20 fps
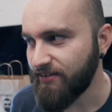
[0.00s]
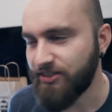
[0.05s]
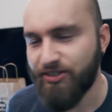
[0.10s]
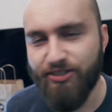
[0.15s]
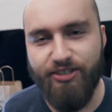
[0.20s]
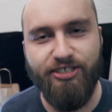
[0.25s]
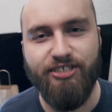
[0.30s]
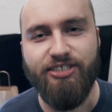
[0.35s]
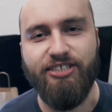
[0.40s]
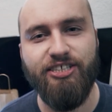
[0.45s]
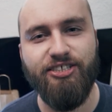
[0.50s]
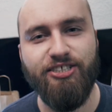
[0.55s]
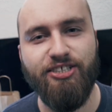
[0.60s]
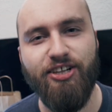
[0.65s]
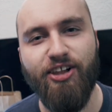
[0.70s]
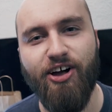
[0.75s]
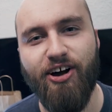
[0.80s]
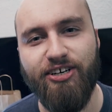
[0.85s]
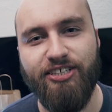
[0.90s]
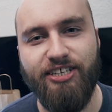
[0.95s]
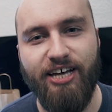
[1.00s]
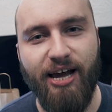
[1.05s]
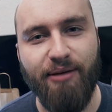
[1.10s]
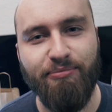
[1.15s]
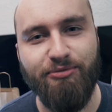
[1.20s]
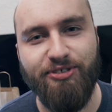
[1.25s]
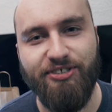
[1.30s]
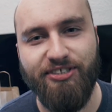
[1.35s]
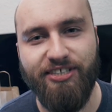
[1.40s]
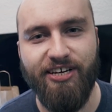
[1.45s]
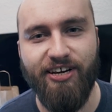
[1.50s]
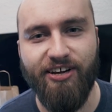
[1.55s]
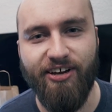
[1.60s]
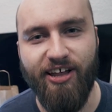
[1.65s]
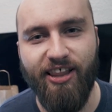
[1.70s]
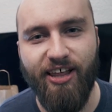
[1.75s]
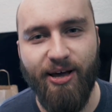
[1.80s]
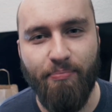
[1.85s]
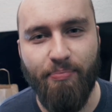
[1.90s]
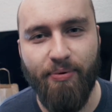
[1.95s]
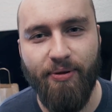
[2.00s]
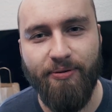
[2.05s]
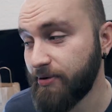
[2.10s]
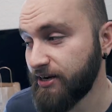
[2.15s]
It took such a long time to set it all up,